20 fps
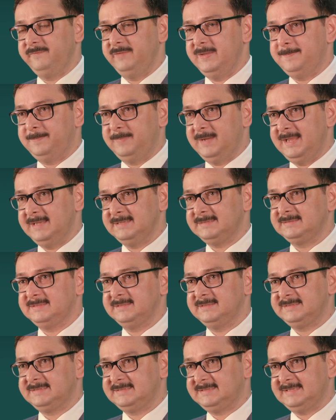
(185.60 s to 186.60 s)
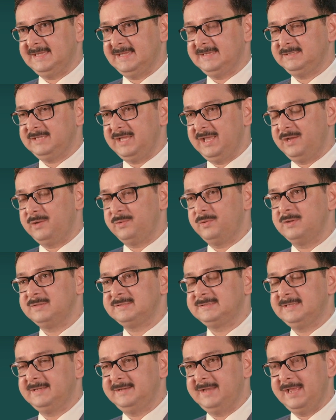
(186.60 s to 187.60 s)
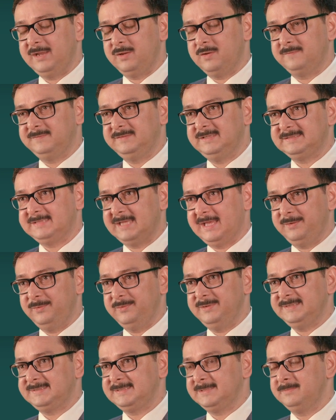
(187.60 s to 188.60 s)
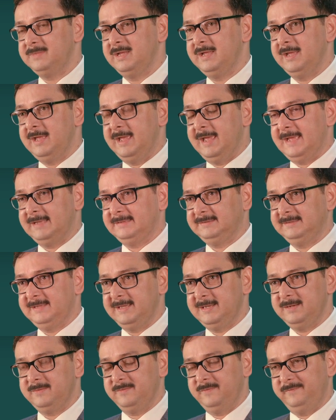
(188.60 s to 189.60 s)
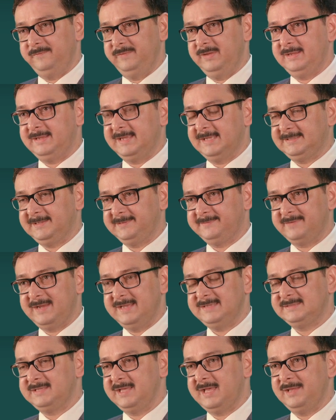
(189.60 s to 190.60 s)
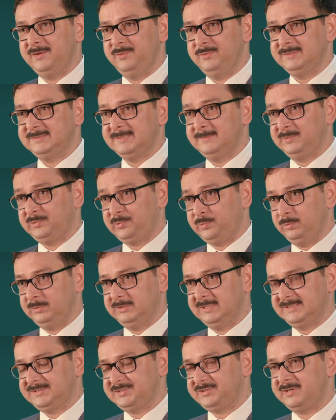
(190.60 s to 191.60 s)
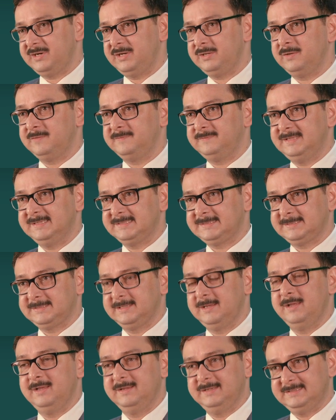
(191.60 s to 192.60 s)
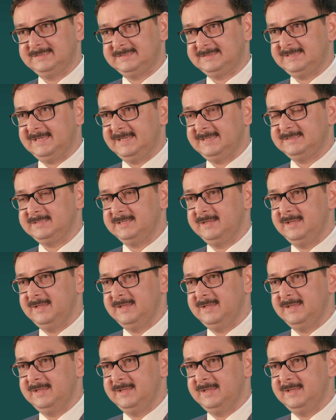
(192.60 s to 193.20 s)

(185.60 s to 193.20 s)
we place the stent across the neck of this aneurysm, and then we catheterize the aneurysm through the strut of this stent,